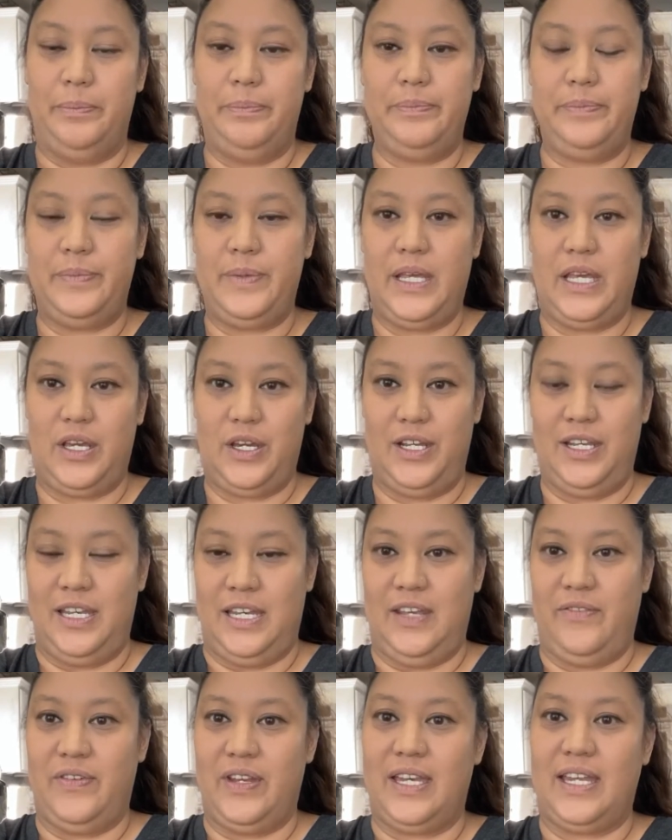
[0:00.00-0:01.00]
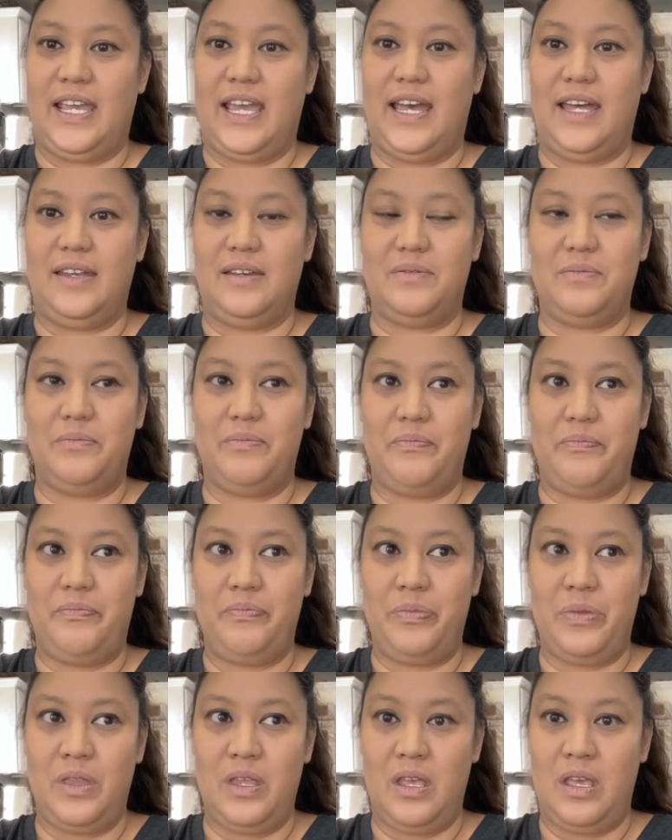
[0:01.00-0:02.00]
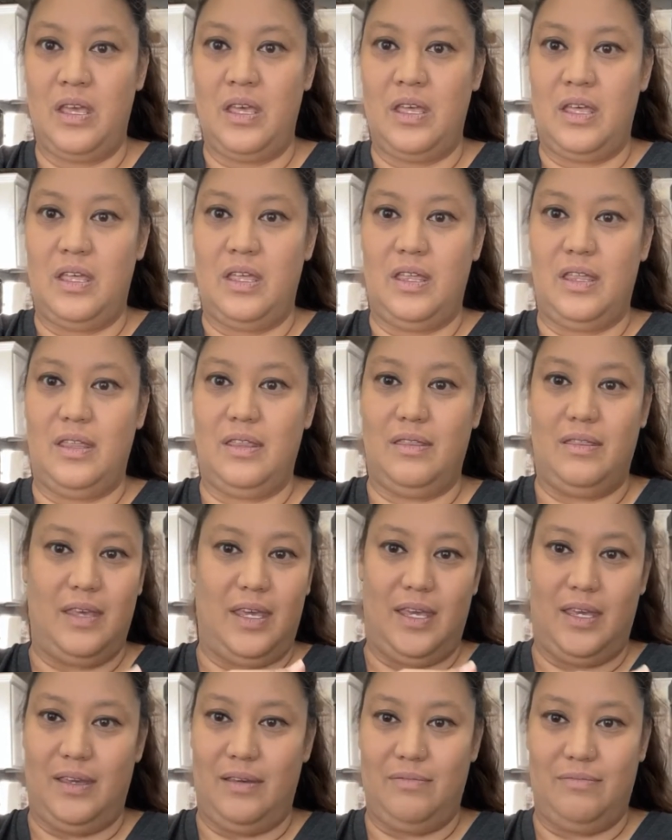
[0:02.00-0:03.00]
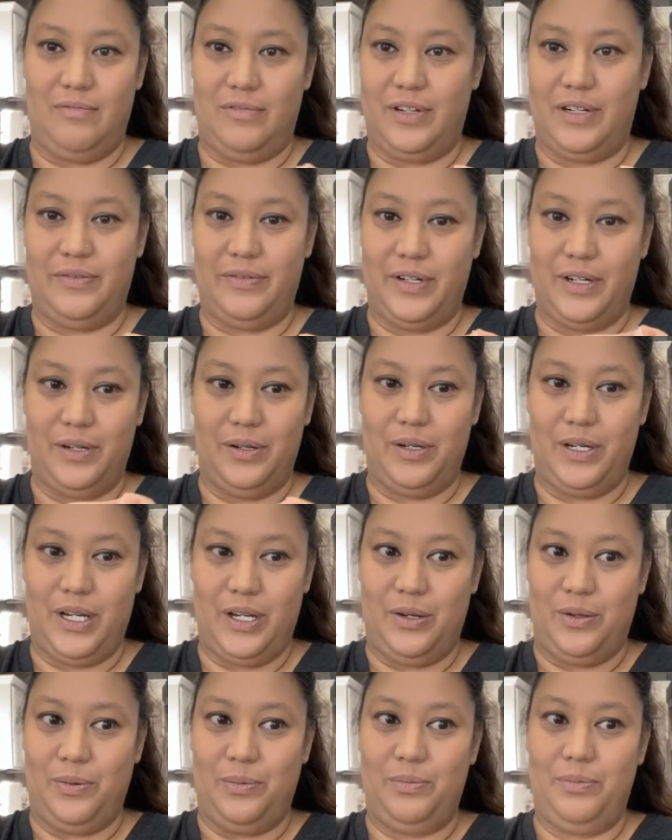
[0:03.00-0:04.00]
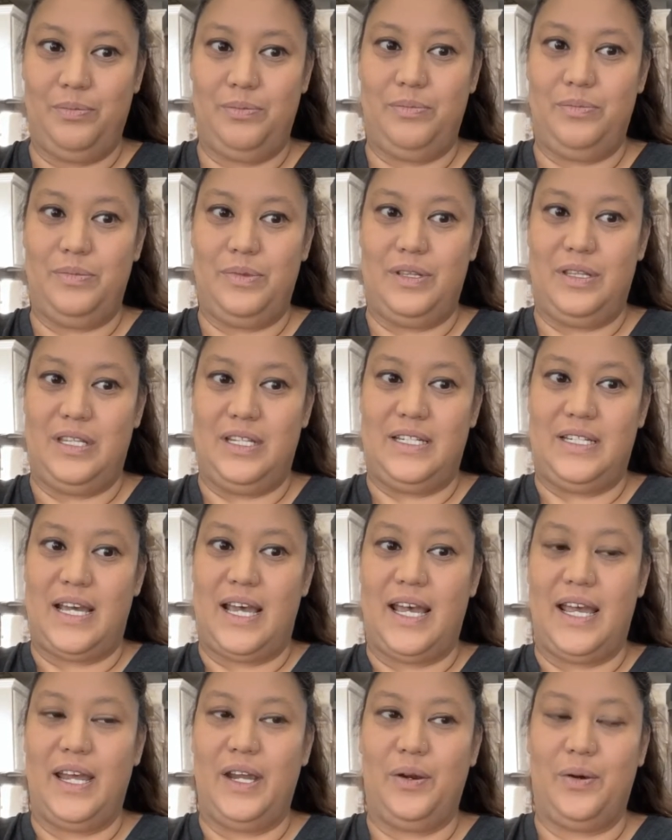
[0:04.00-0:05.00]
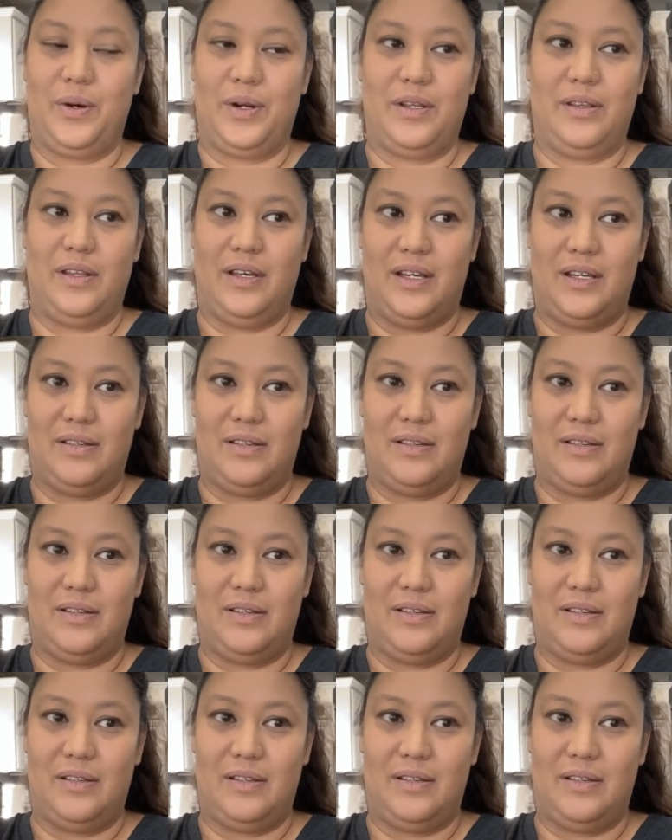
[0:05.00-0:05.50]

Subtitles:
he couldn't even get the whatever, the dye or the